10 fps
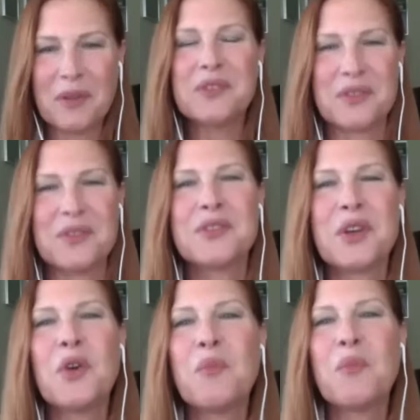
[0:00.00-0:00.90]

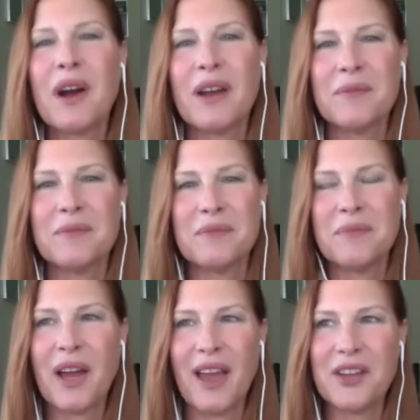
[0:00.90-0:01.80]
So my
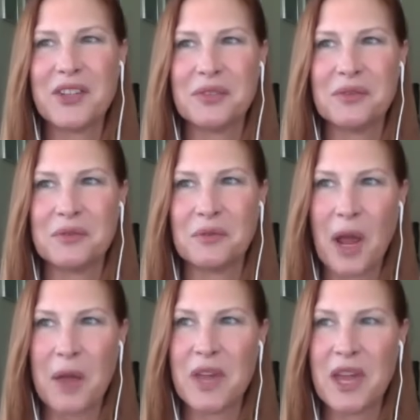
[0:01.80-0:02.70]
my agent
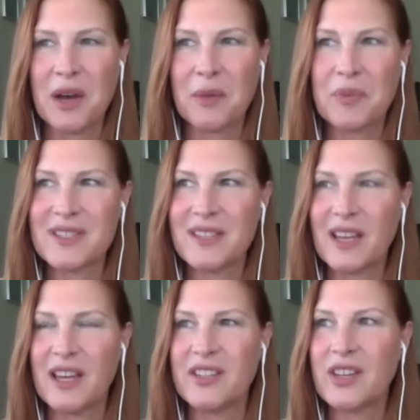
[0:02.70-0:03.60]
rang me up and
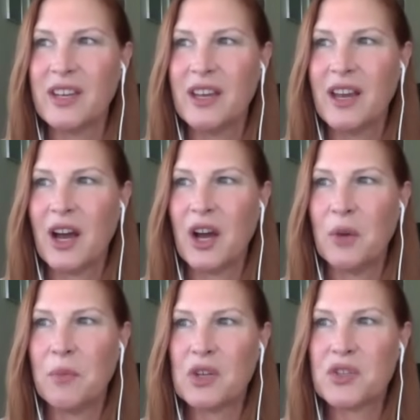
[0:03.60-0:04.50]
said,
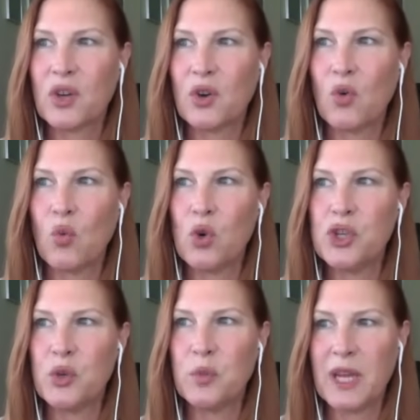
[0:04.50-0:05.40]
um, "So
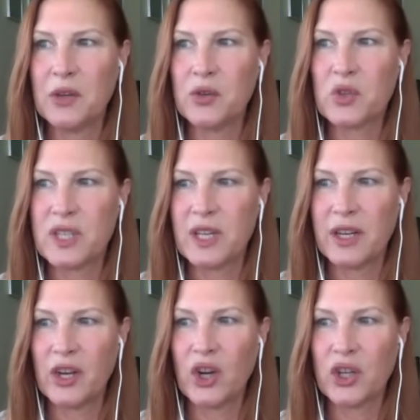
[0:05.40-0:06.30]
would you be
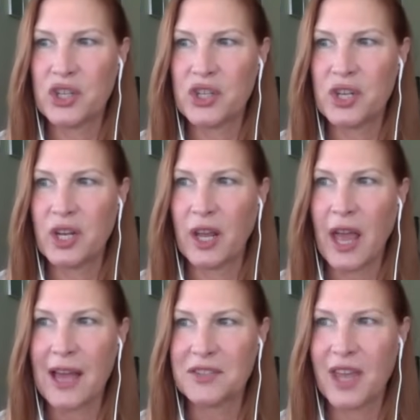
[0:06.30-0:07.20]
interested in
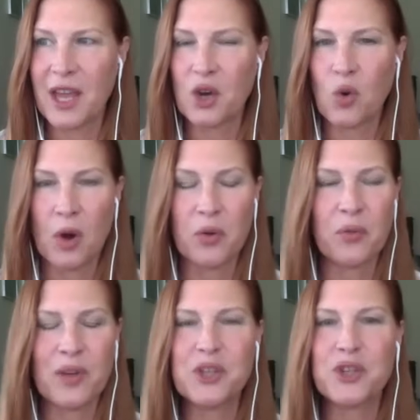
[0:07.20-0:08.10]
auditioning as a quote
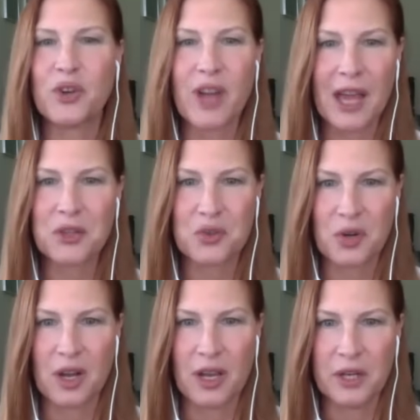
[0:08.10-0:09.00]
featured
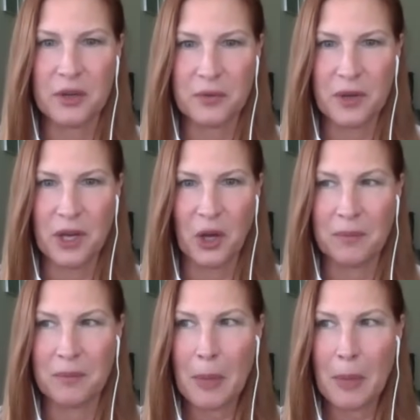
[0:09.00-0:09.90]
extra in a
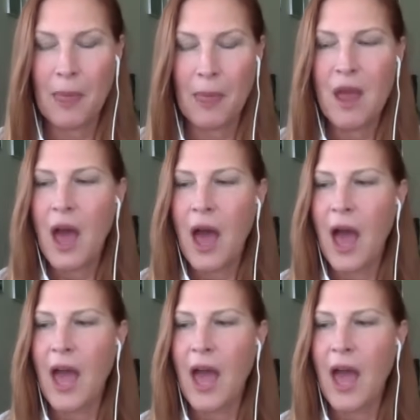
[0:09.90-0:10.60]
film?" Right.